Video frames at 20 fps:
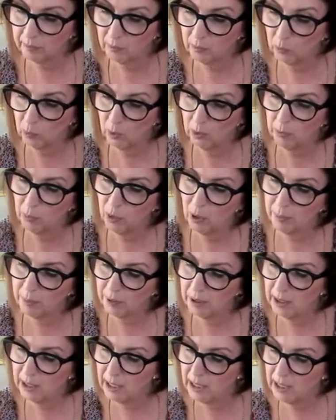One more,
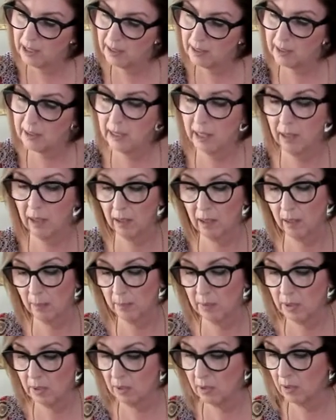please. Ten of
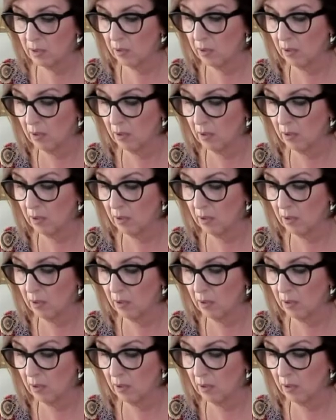Cups.